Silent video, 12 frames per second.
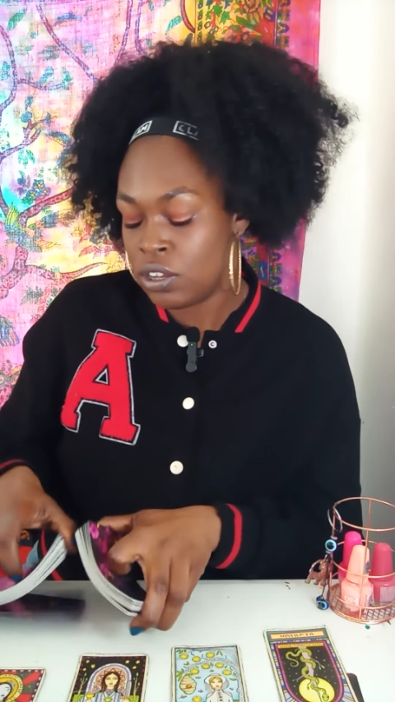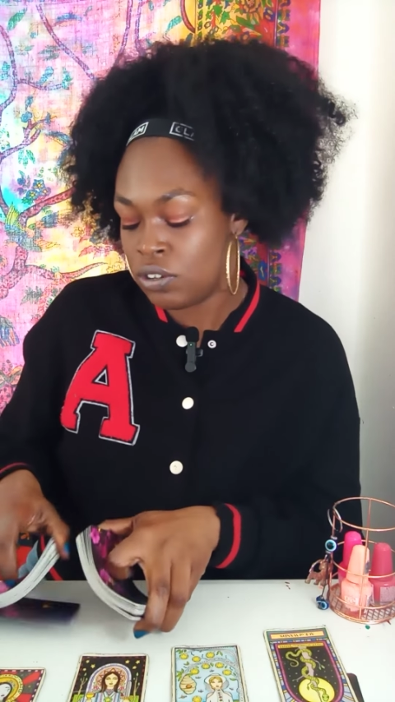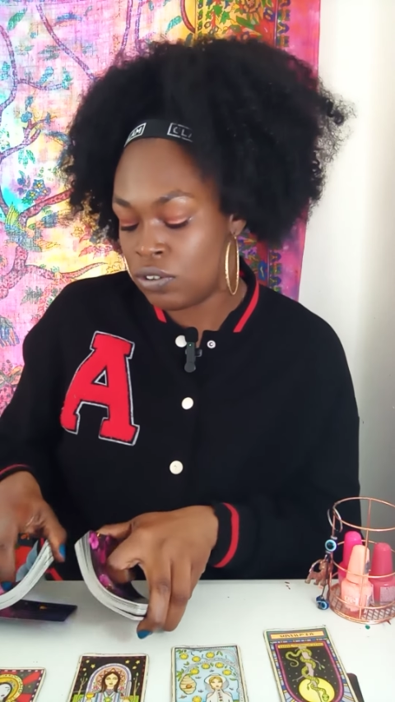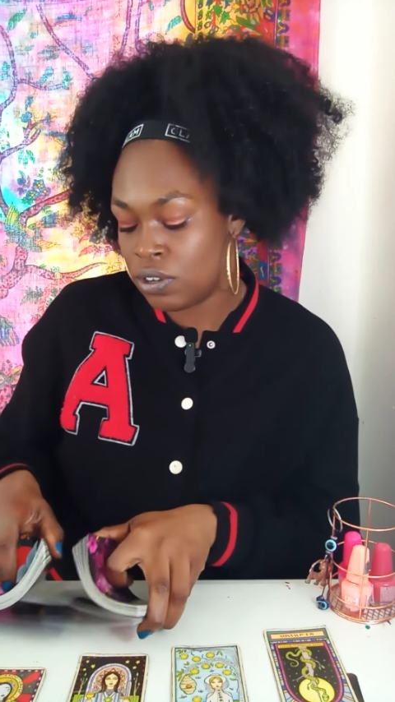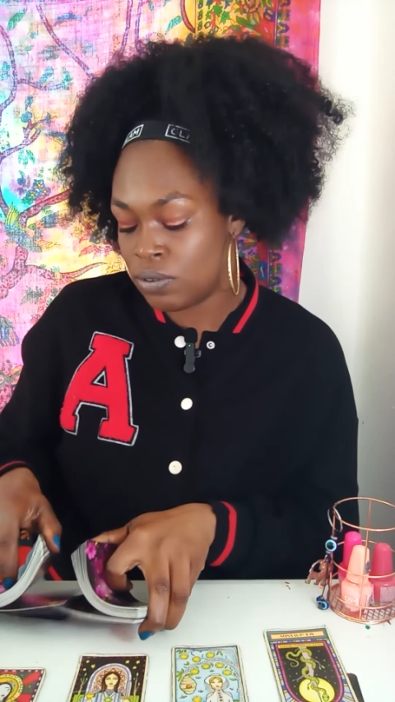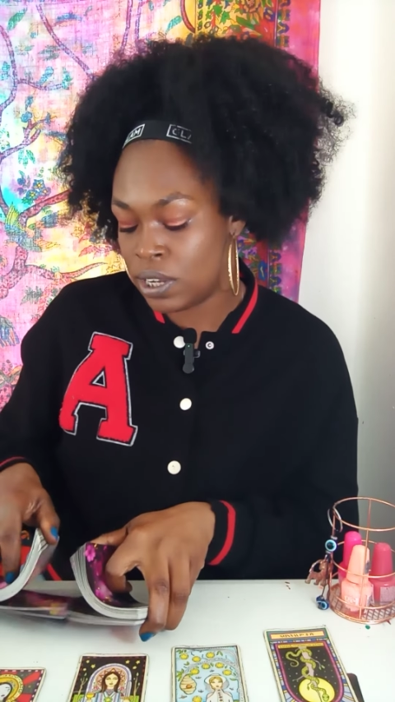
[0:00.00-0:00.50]

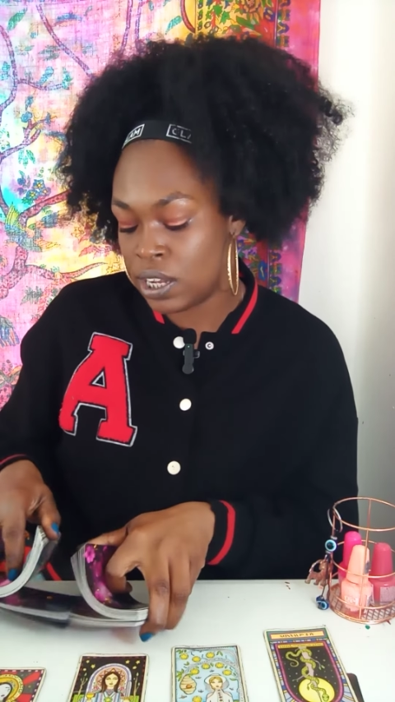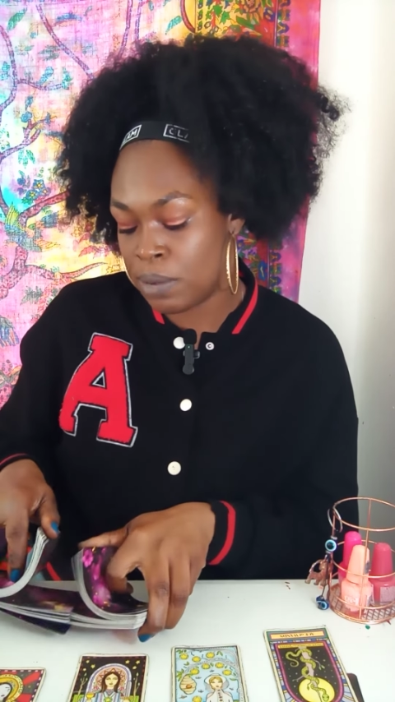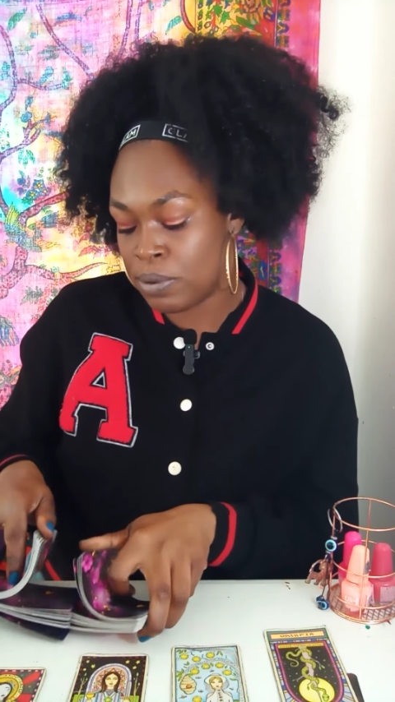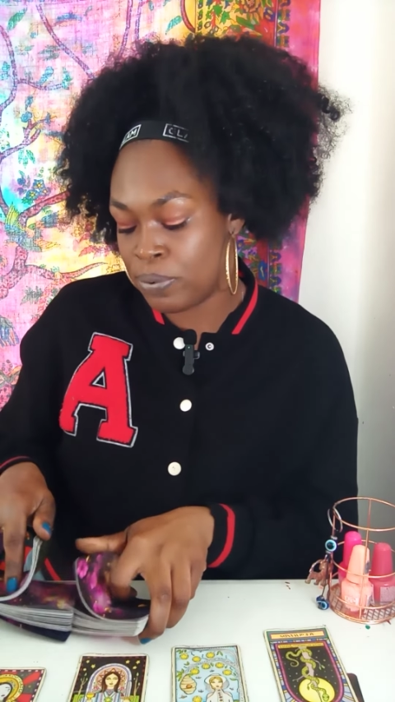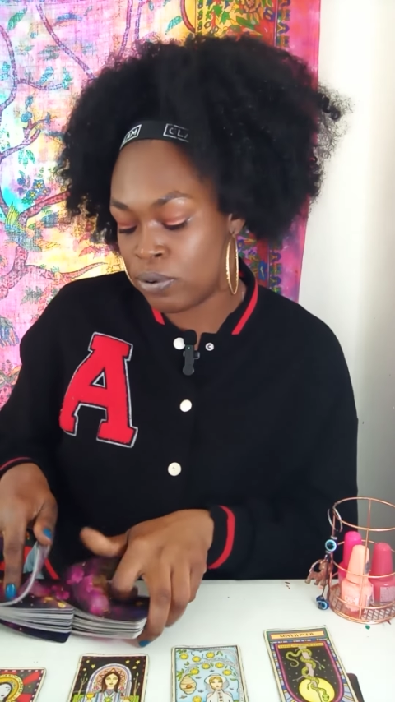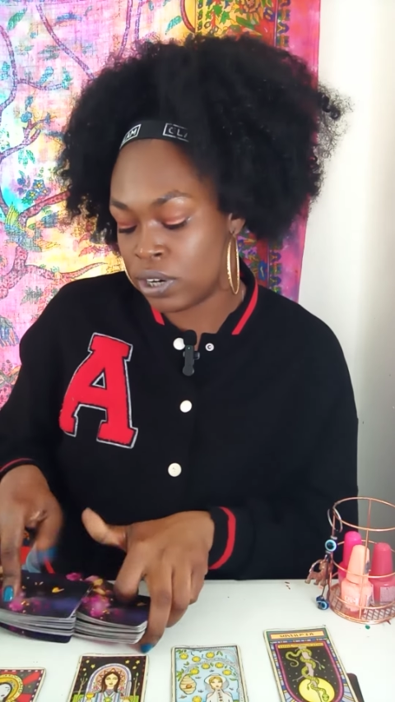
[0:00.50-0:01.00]
You know what? I'm
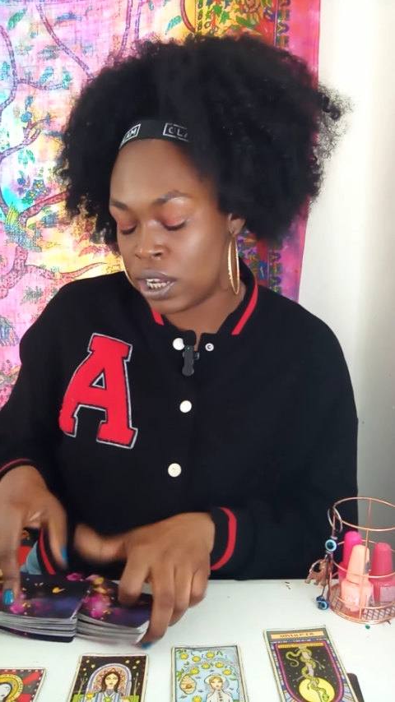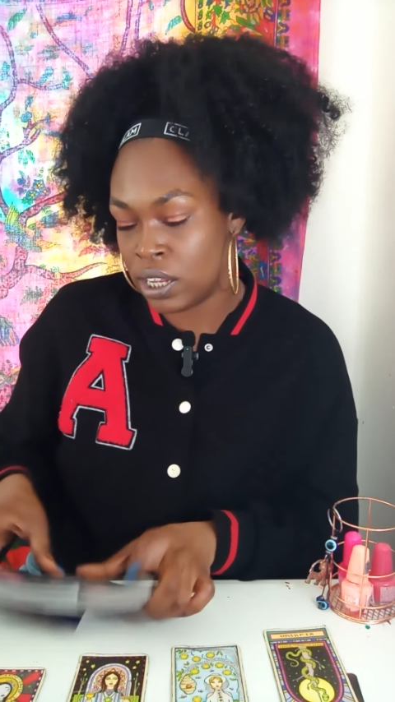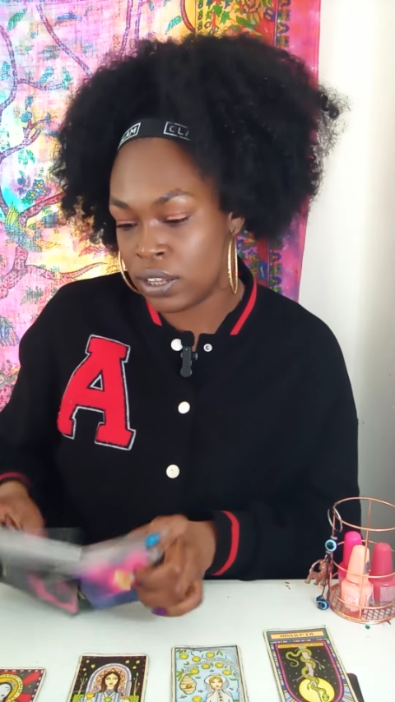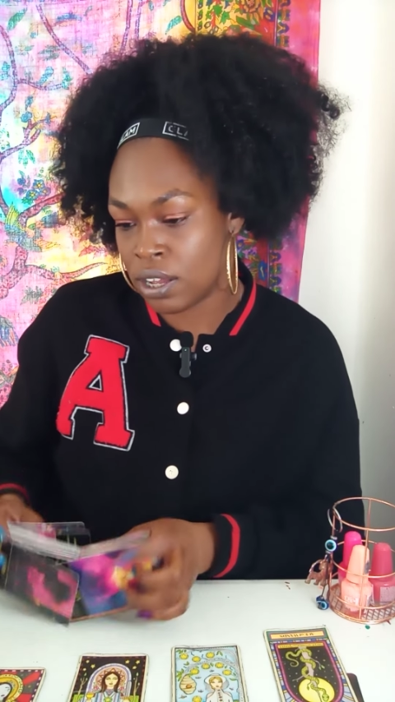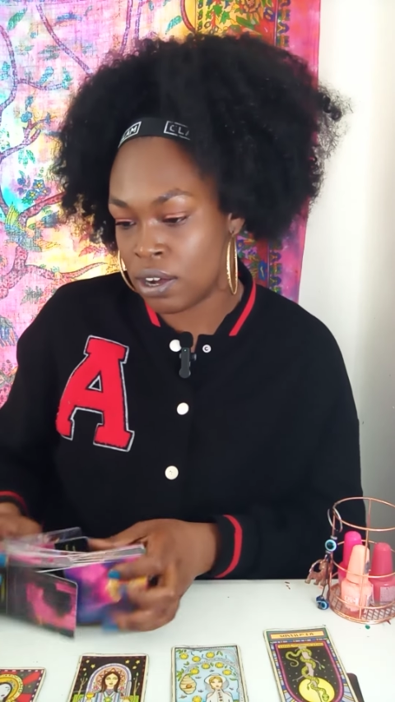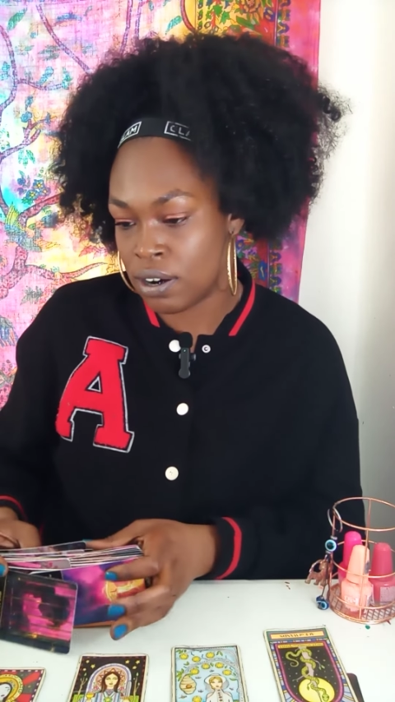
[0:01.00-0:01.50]
going to play the
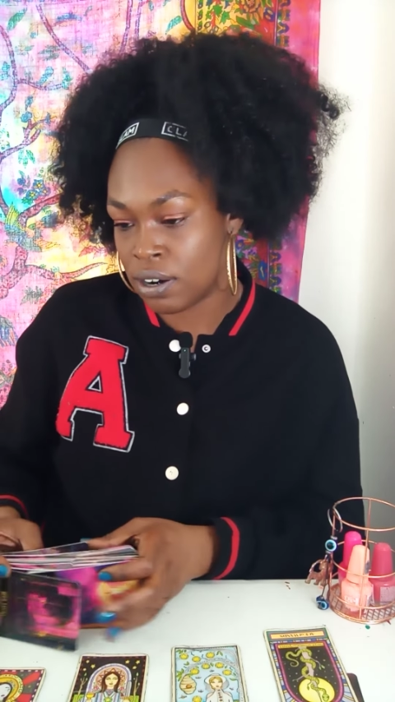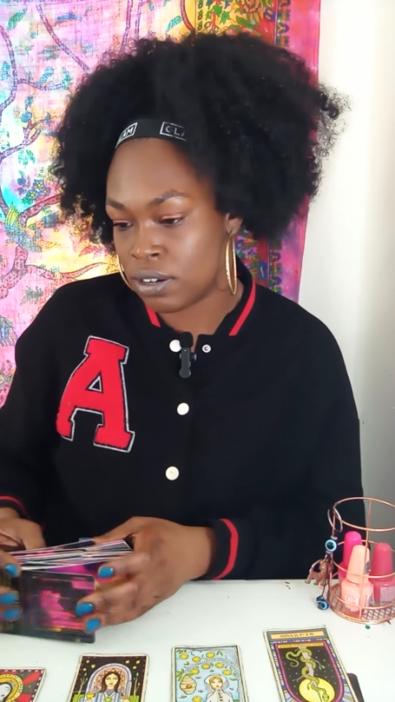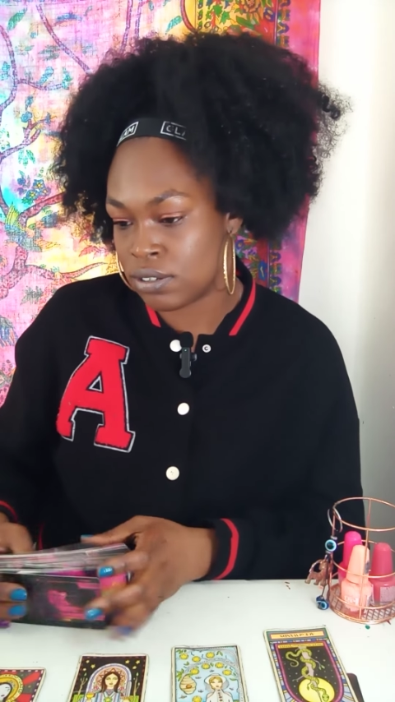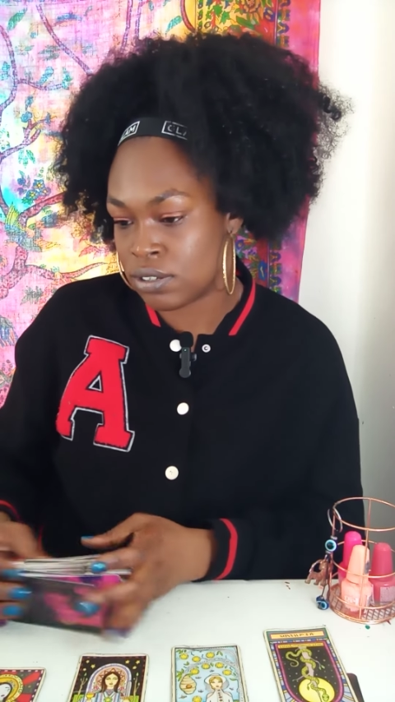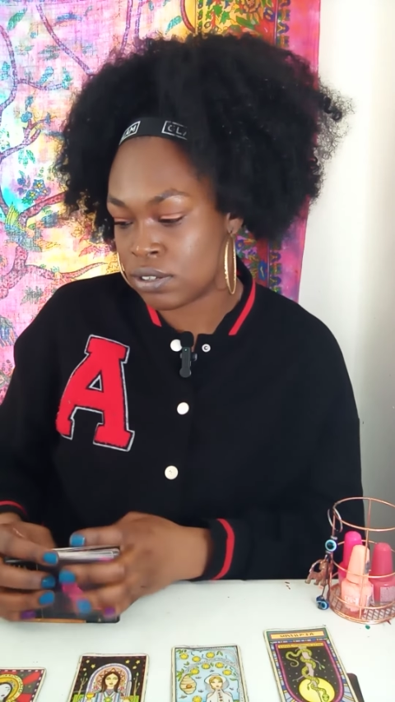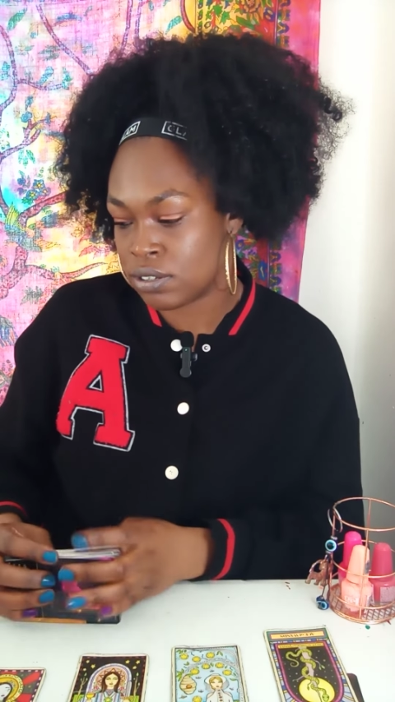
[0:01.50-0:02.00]
other card.